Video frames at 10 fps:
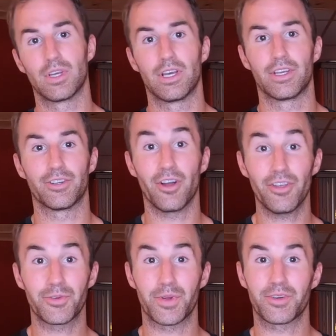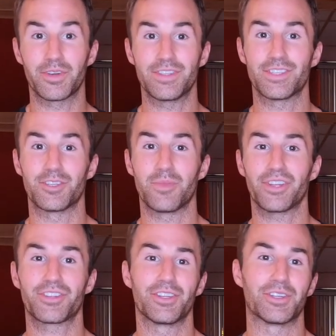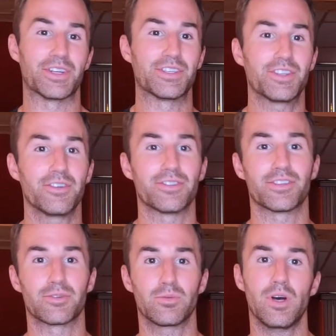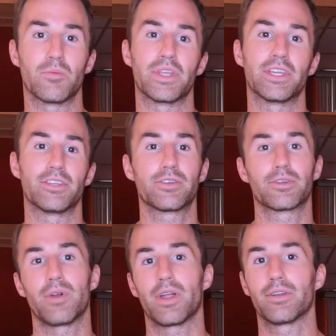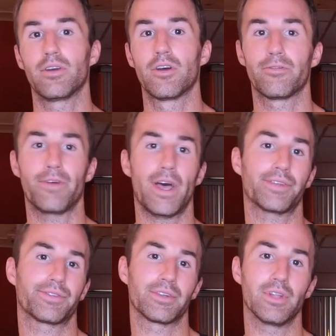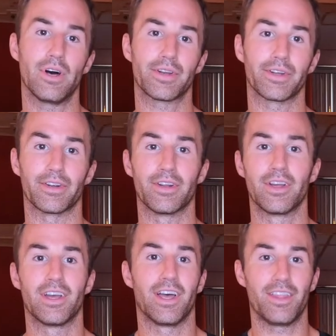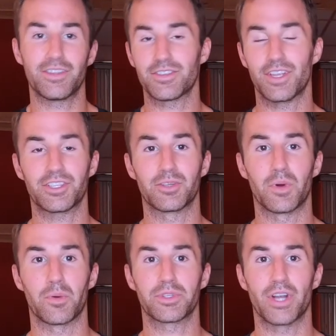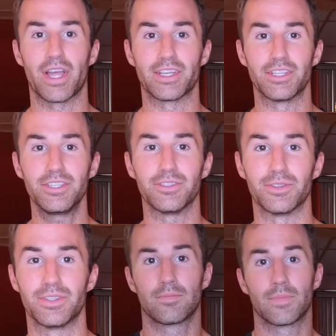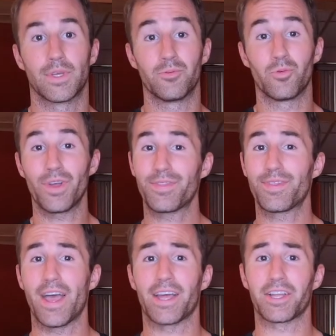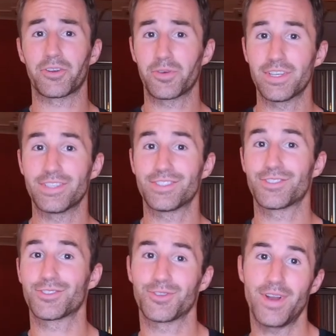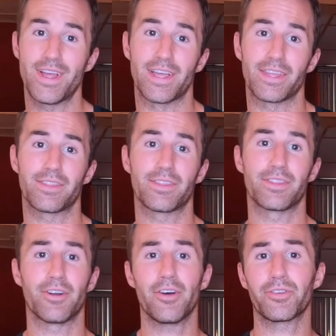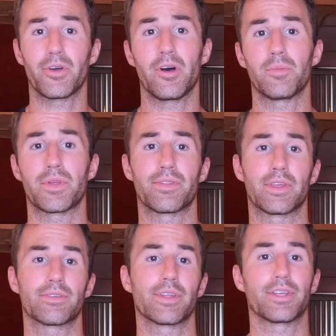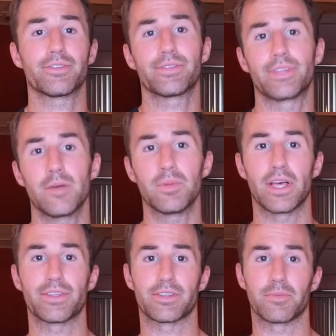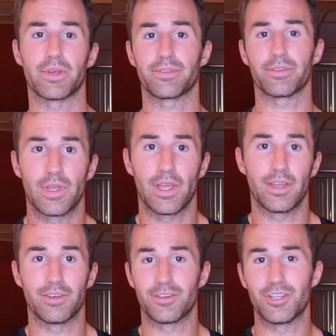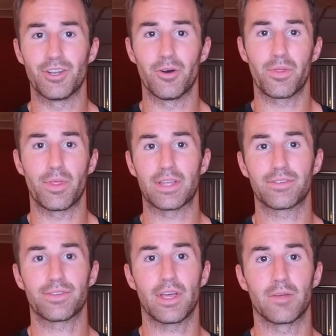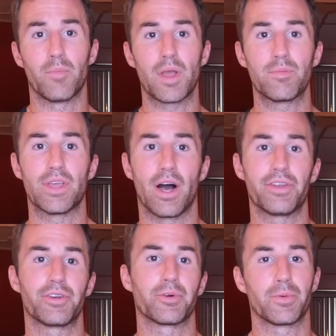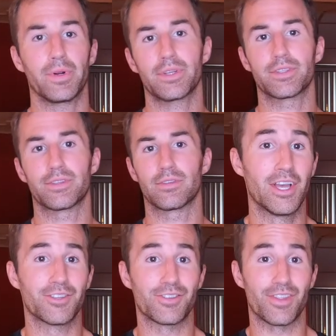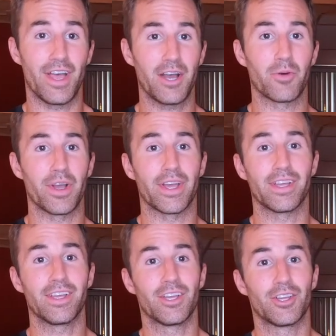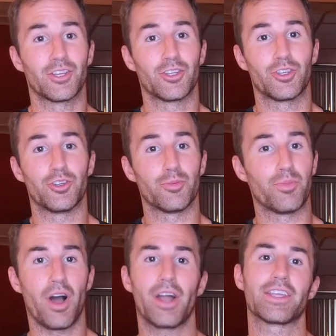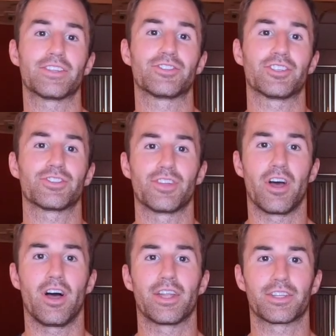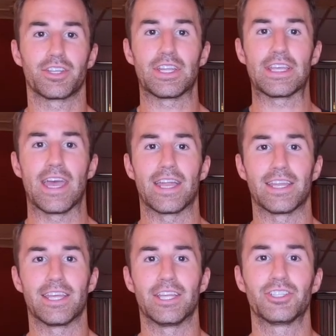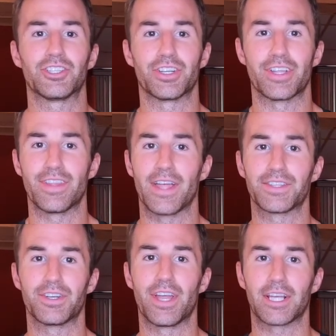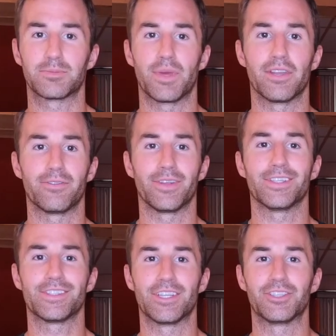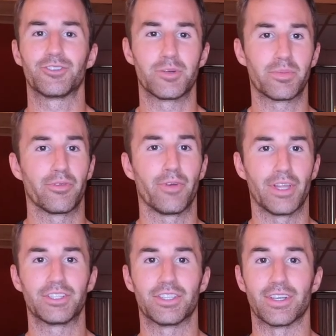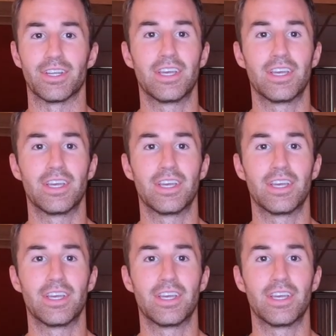You're also increasing your muscular endurance as well, meaning you could run faster longer. And that's essentially what we're trying to do. And with that increased strength, You're also helping things like your stabilizing muscles and, things that might be underworked. So that way, your body is just not going to get injured. And that's our next benefit, is injury prevention.